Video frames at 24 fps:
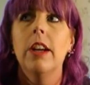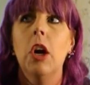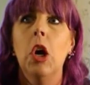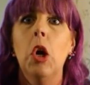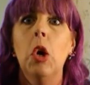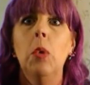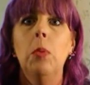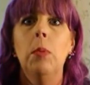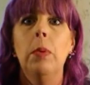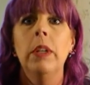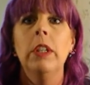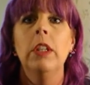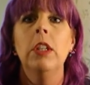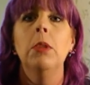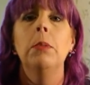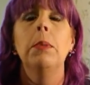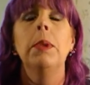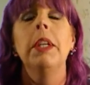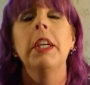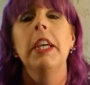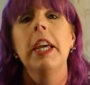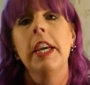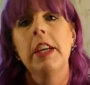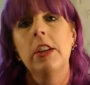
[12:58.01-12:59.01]
open
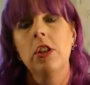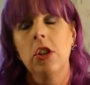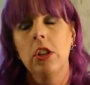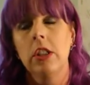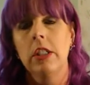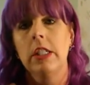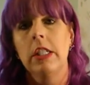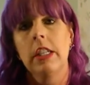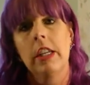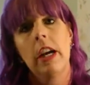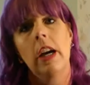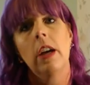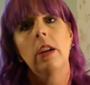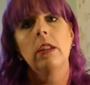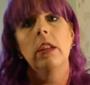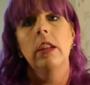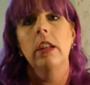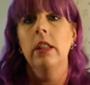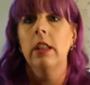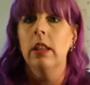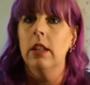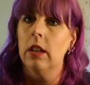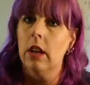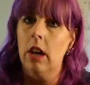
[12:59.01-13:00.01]
communication down
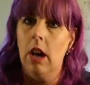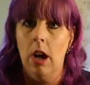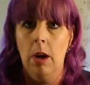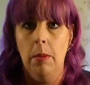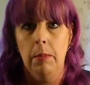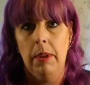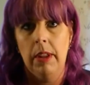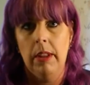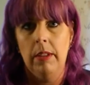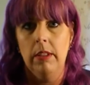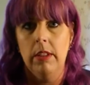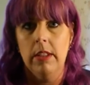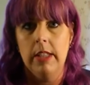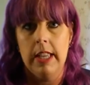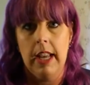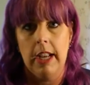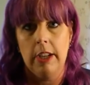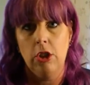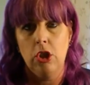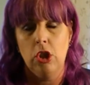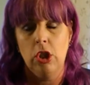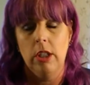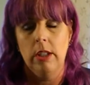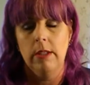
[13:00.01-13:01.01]
in the comment
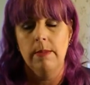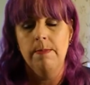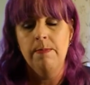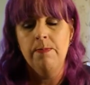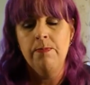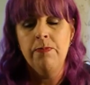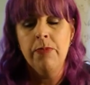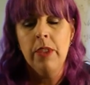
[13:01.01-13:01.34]
section.